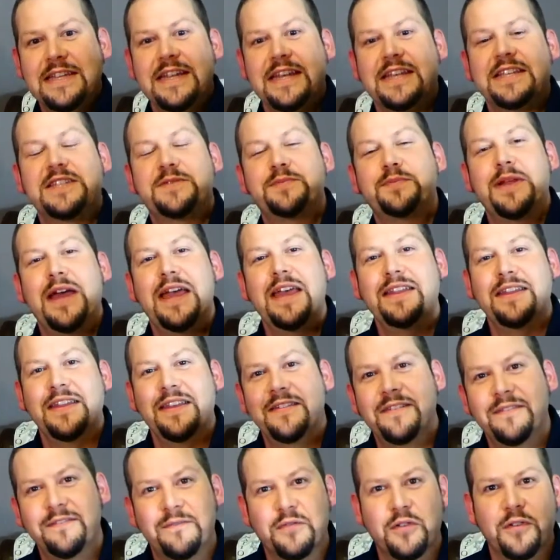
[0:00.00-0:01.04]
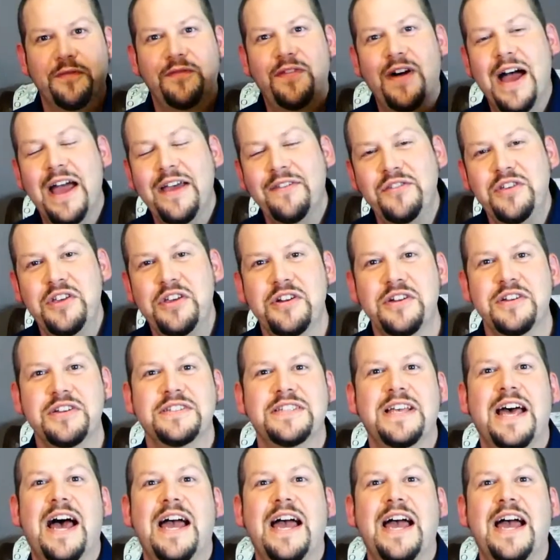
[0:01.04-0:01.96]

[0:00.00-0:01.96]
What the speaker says: explain that for 5 years